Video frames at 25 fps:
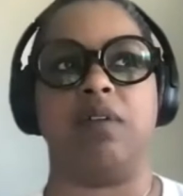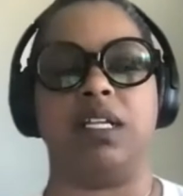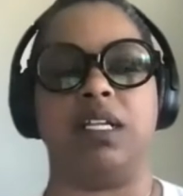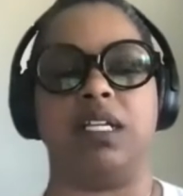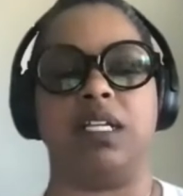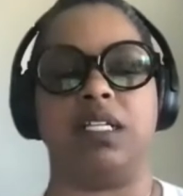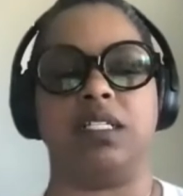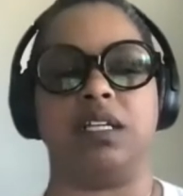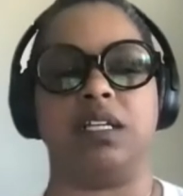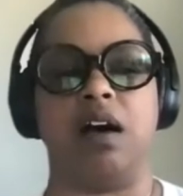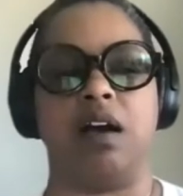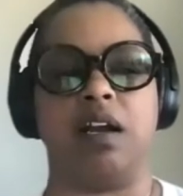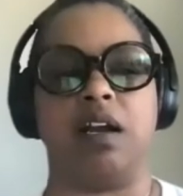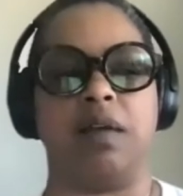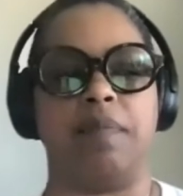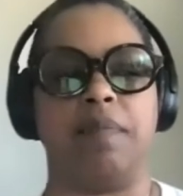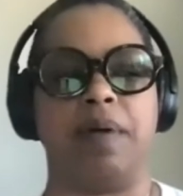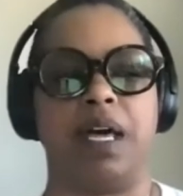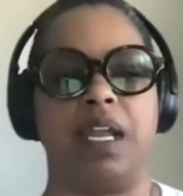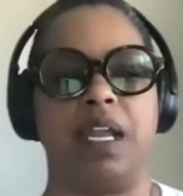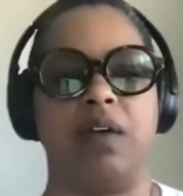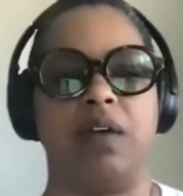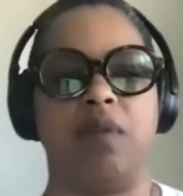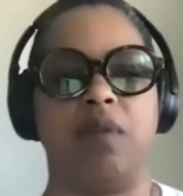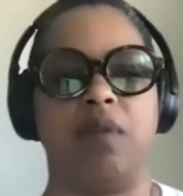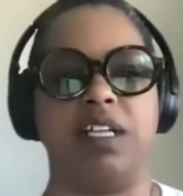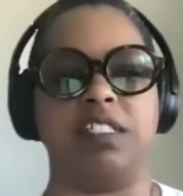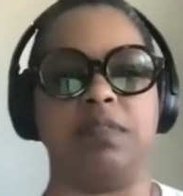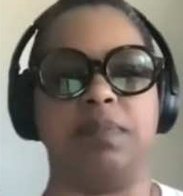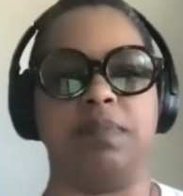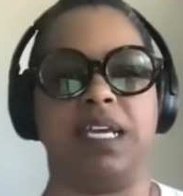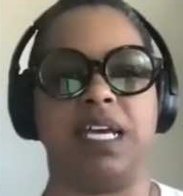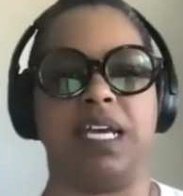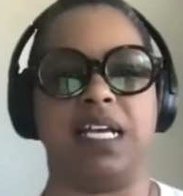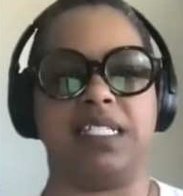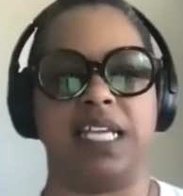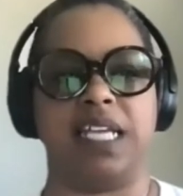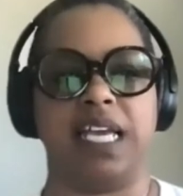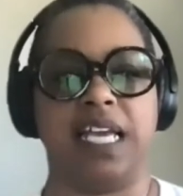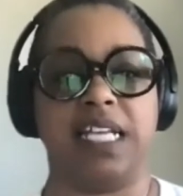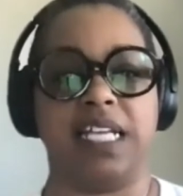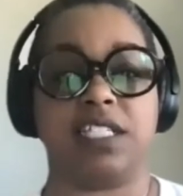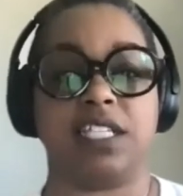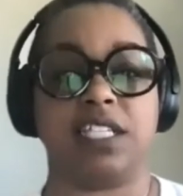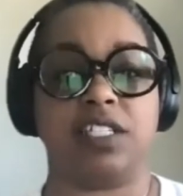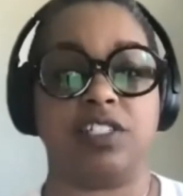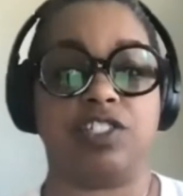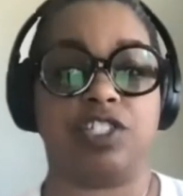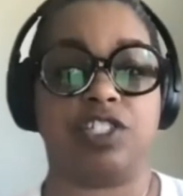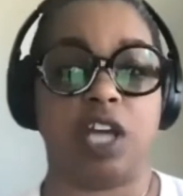I wanted to talk about it was because
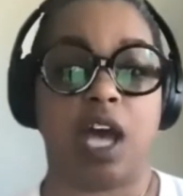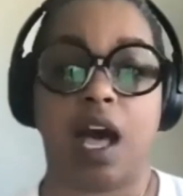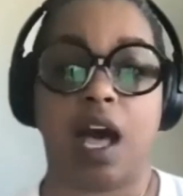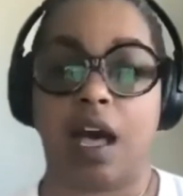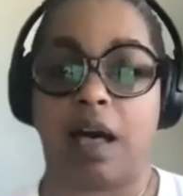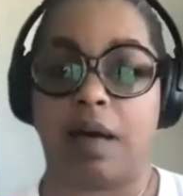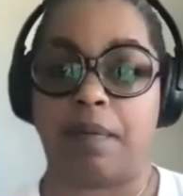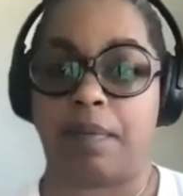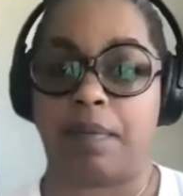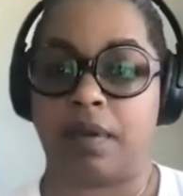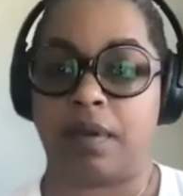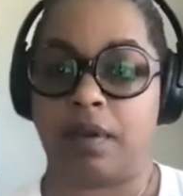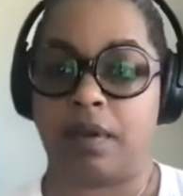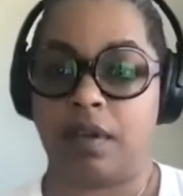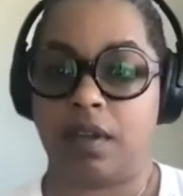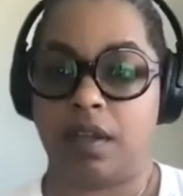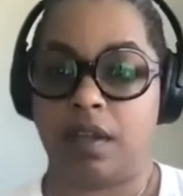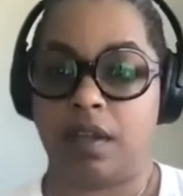it's a job.